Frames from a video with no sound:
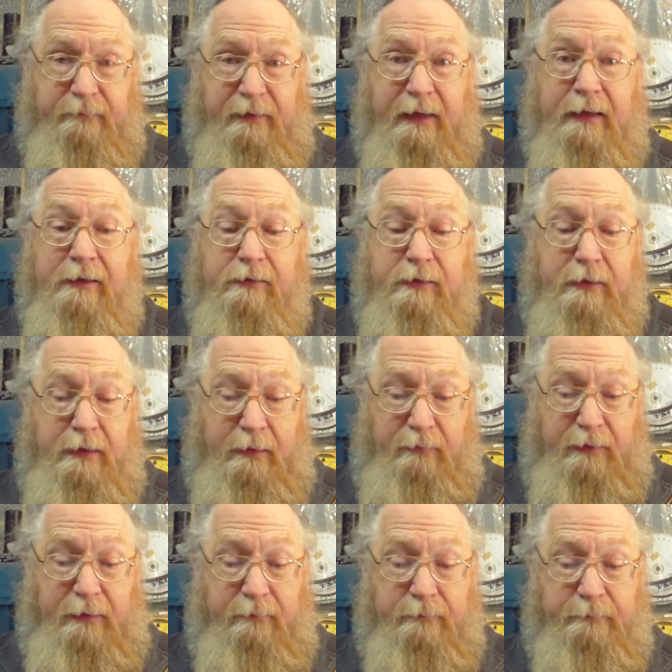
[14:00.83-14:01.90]
That is a
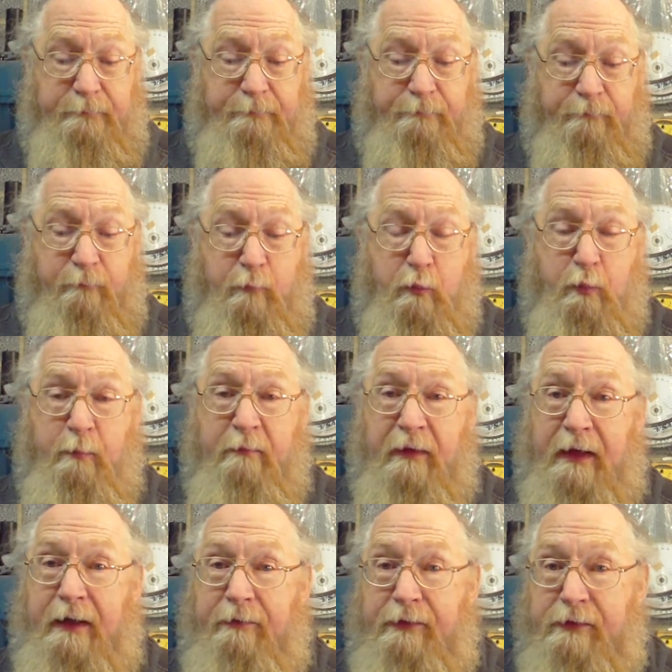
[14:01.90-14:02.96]
no-no.
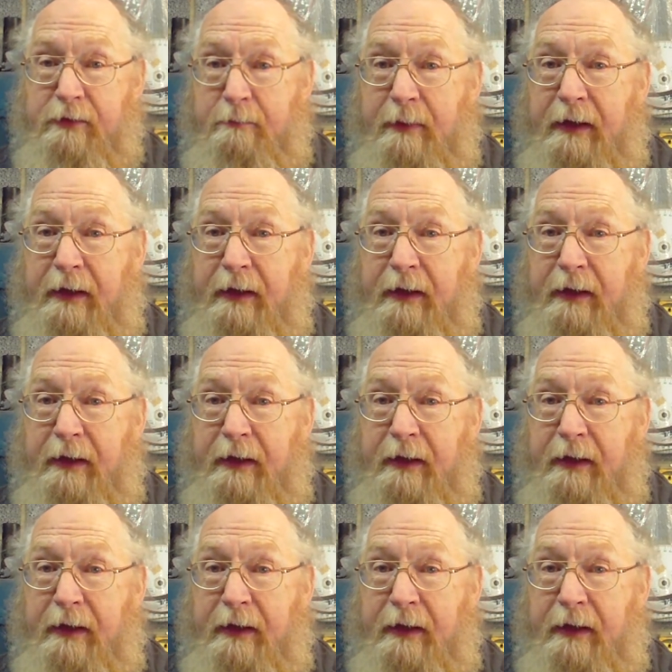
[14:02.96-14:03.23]
If there's a